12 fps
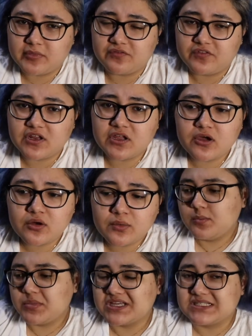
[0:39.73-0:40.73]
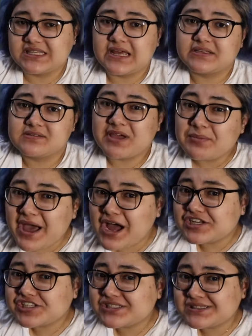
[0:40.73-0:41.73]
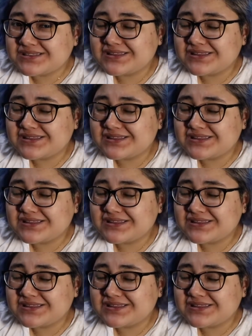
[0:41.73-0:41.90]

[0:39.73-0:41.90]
and video because that is my passion,